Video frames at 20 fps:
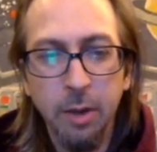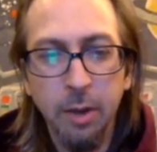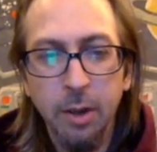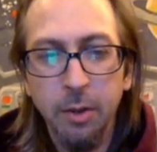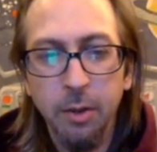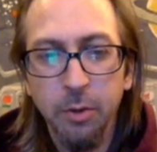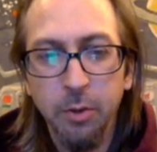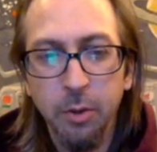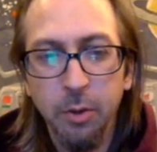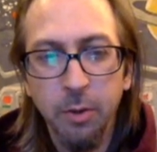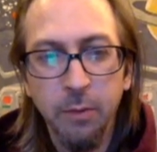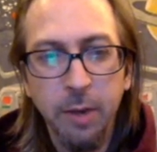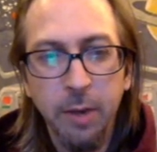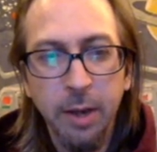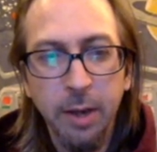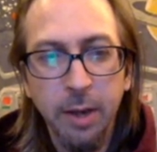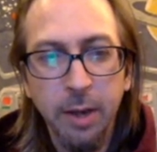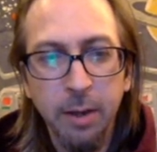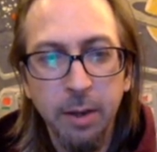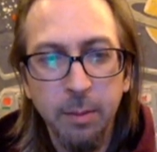So if
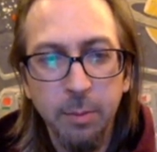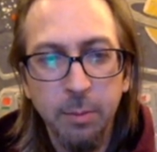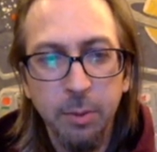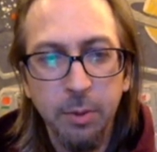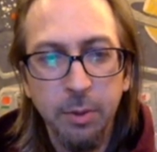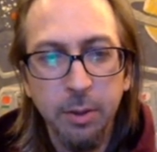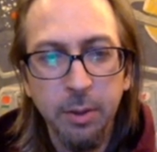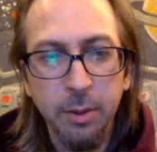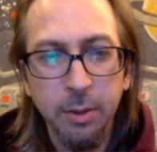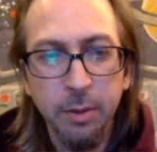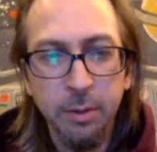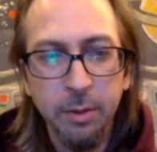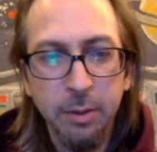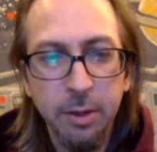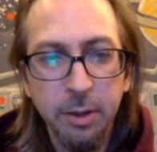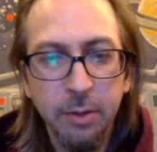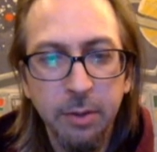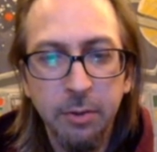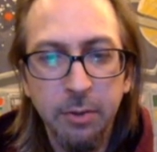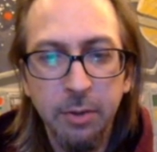I put the
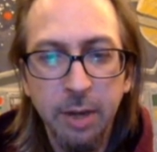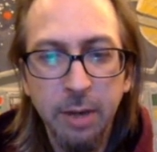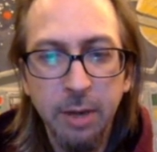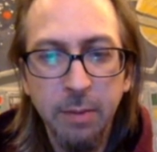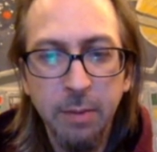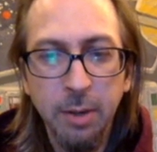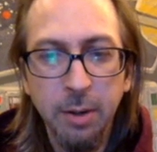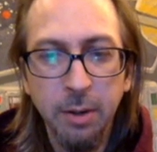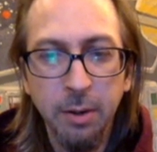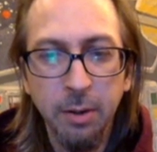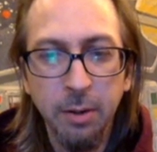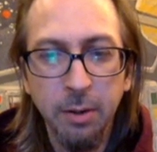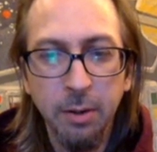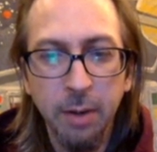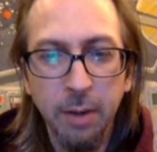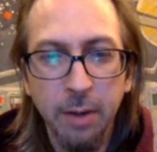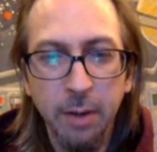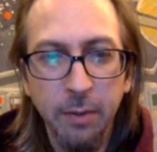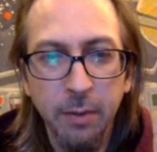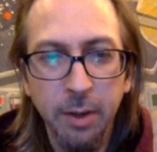list name here
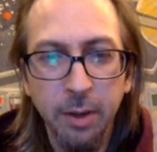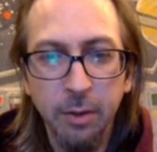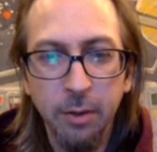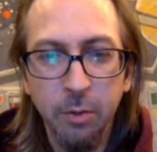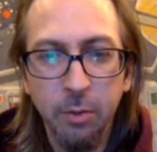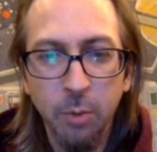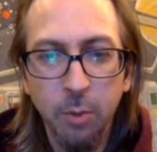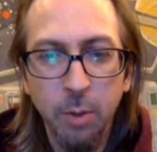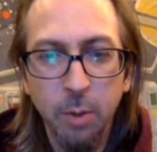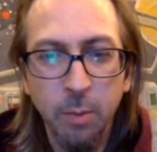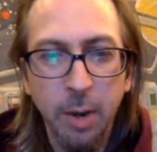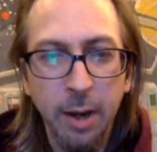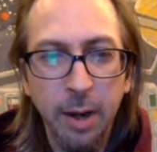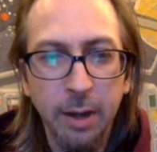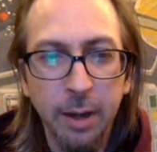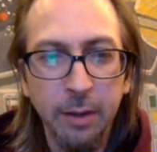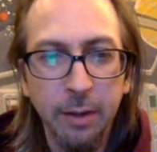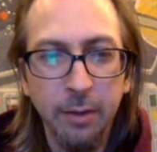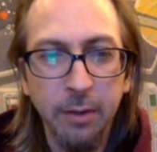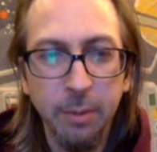and then in square
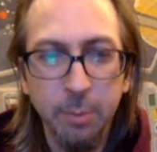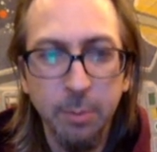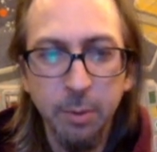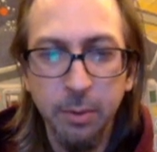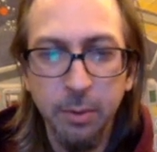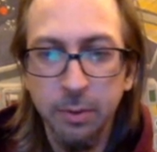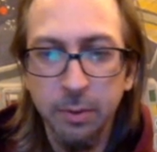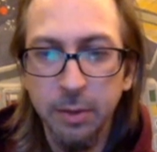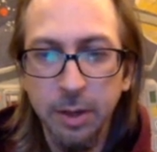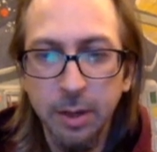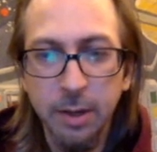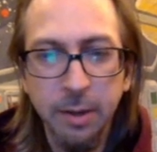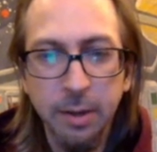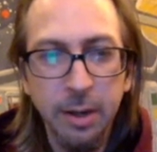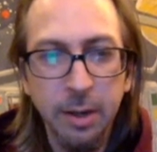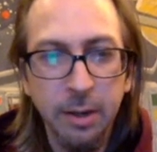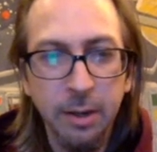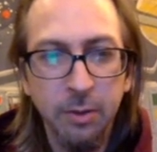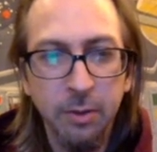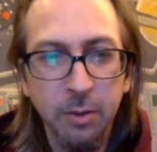brackets I put the
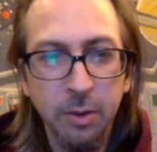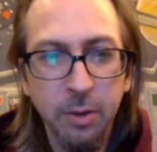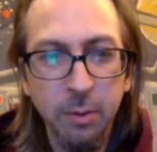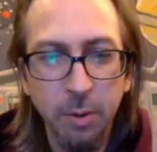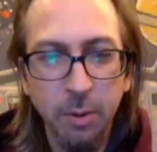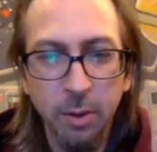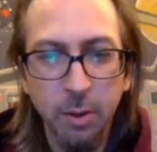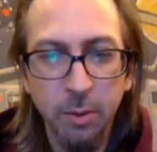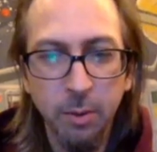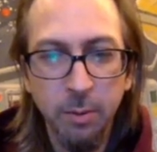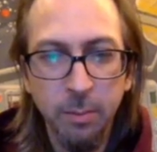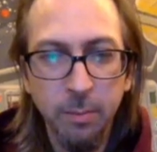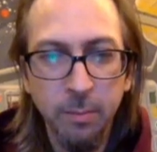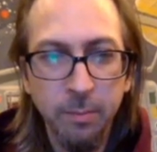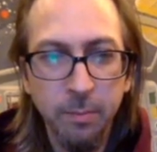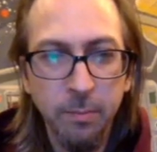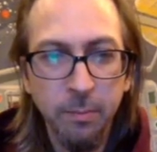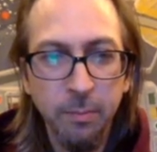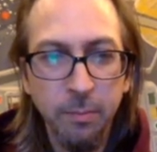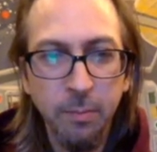index 0,
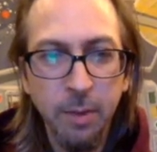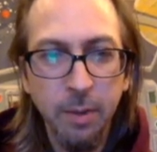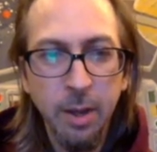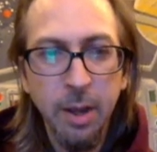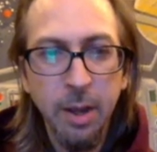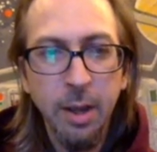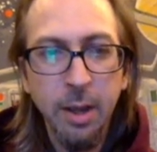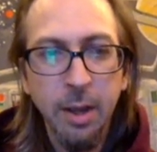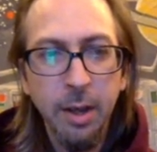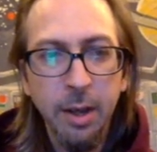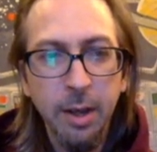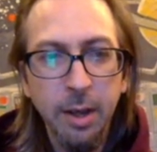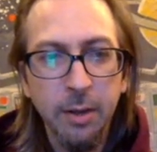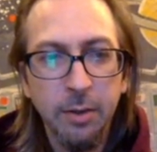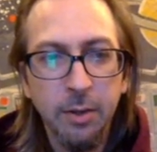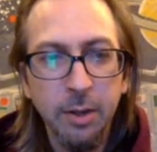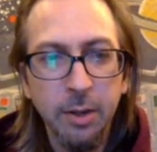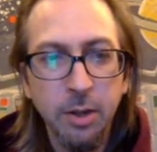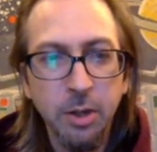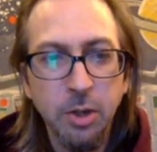it's
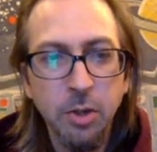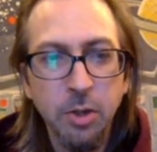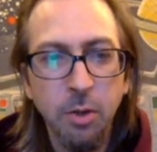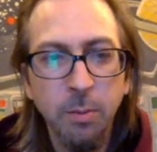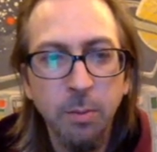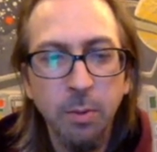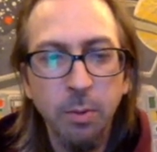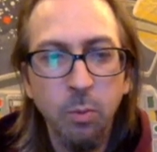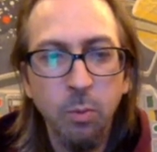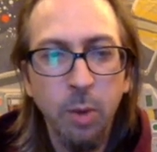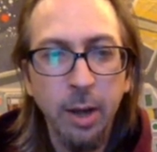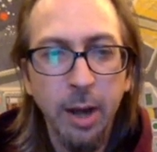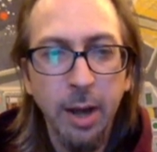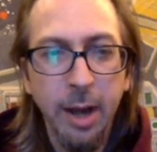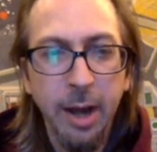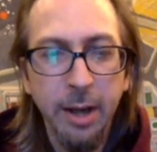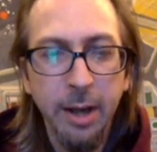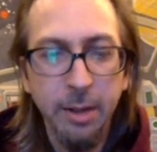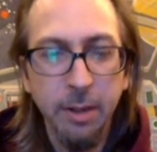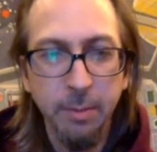going to show me what
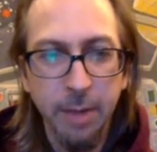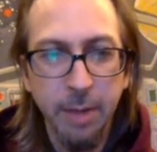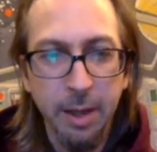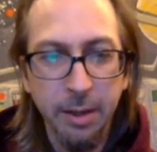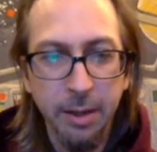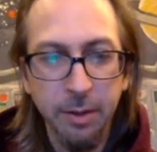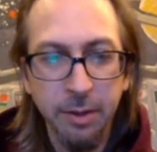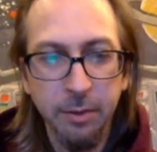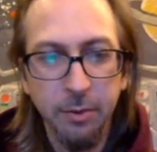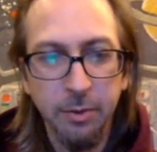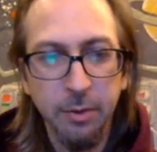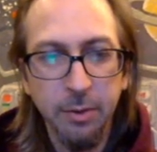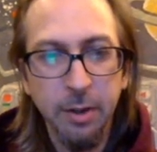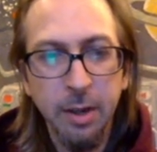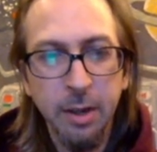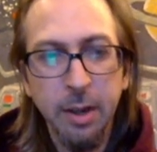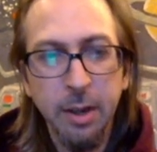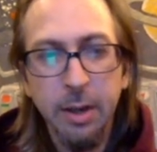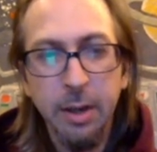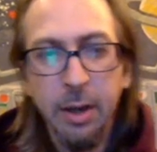item that is.
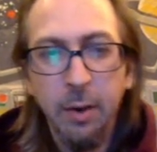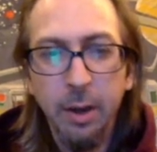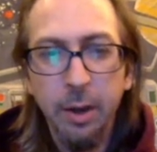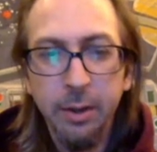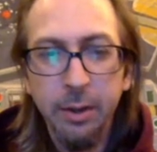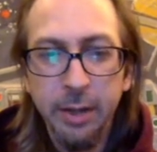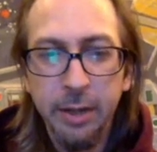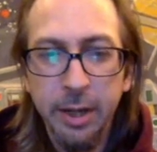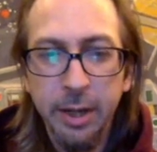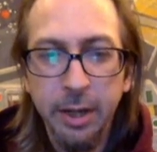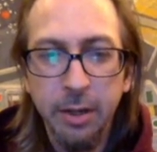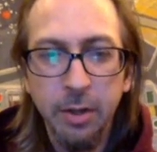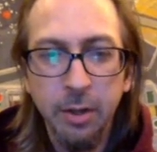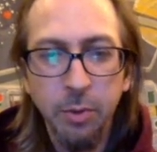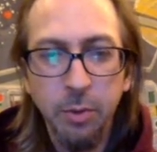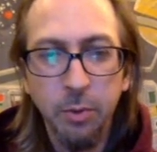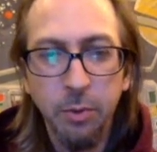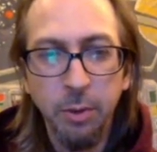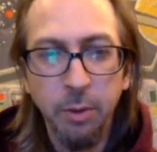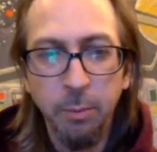Now unlike
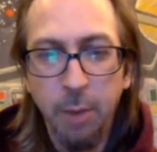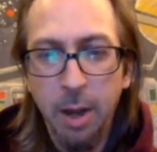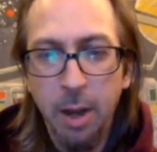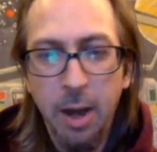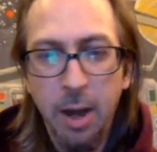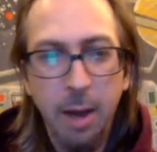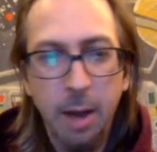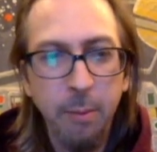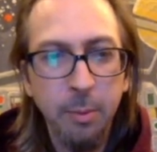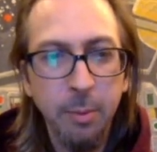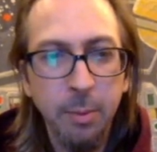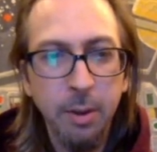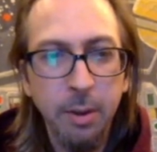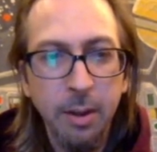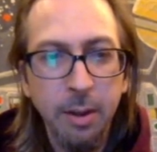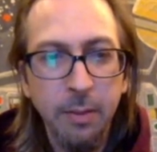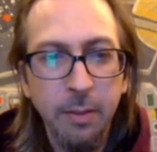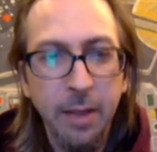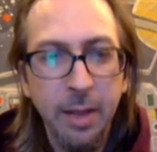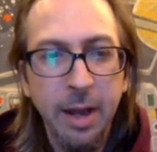using pop,
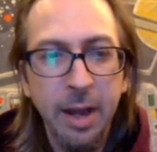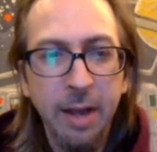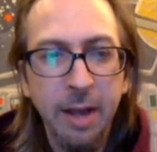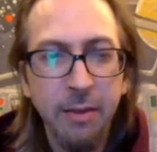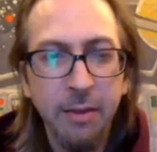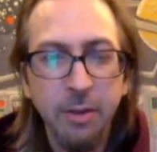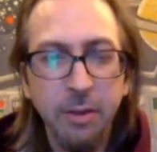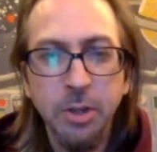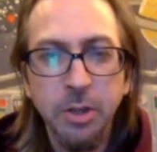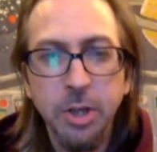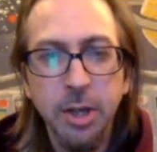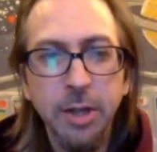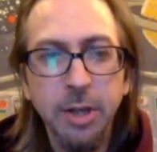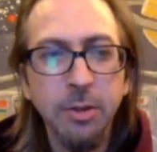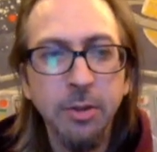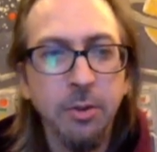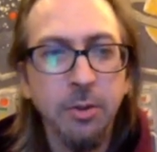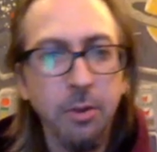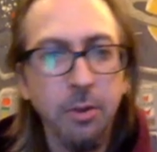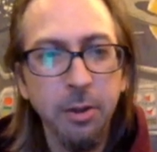that hasn't changed
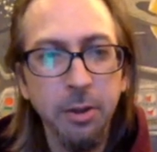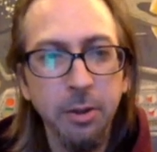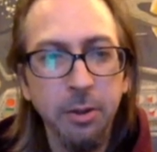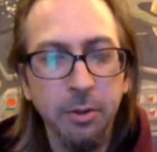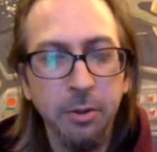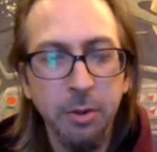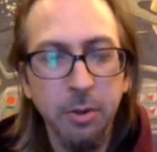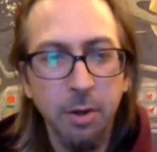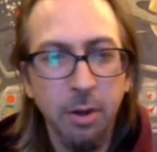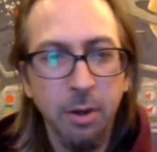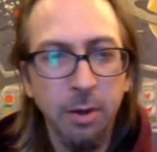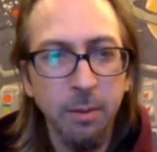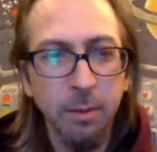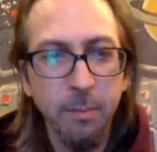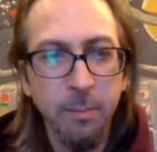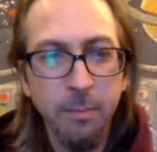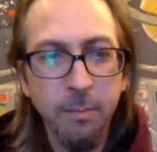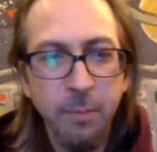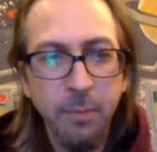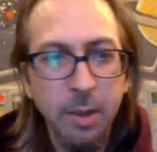the list at all.
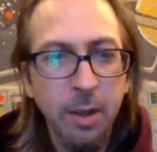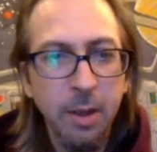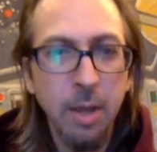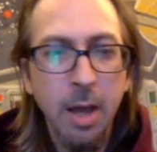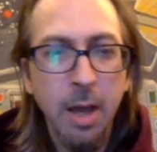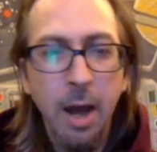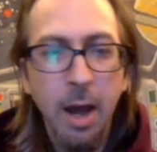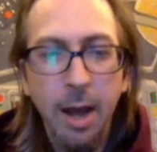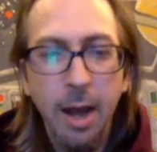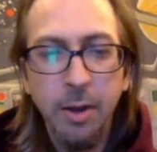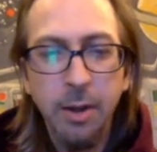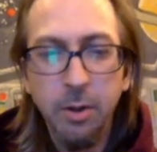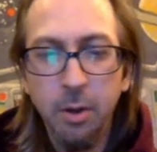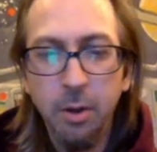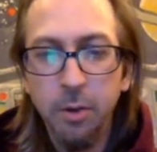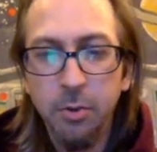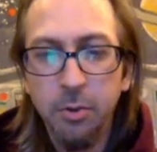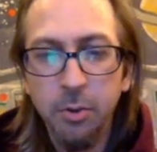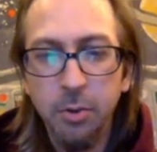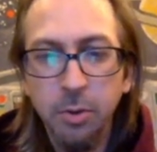I could
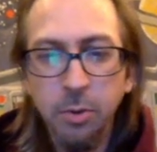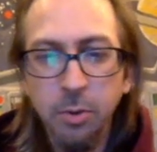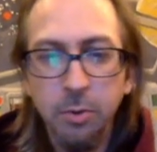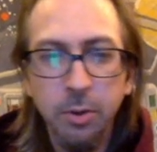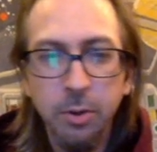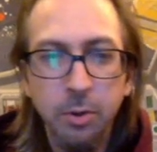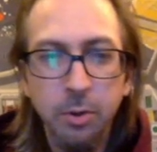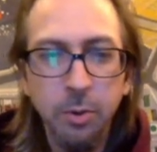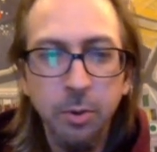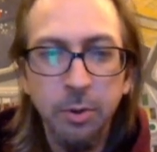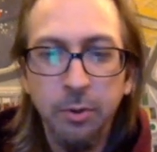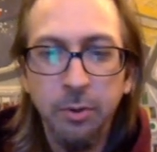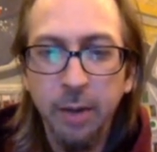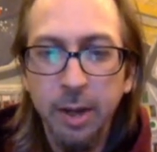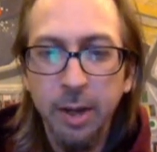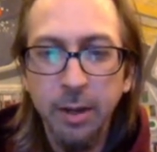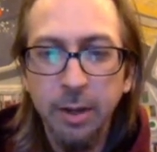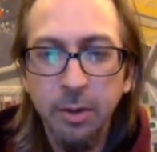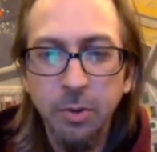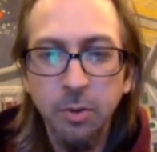also use it to
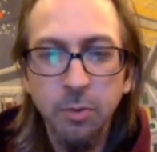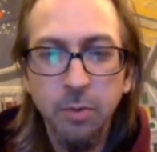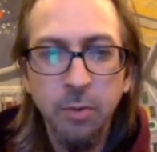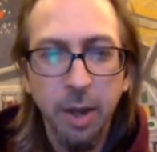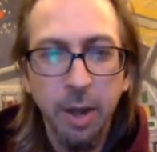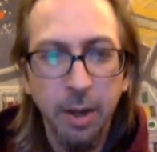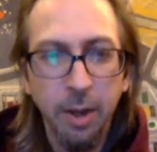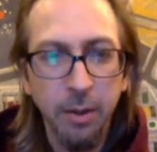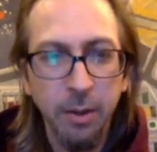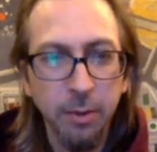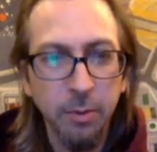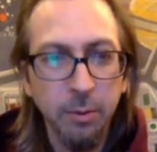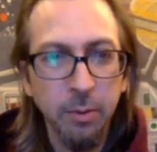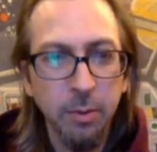assign a new value.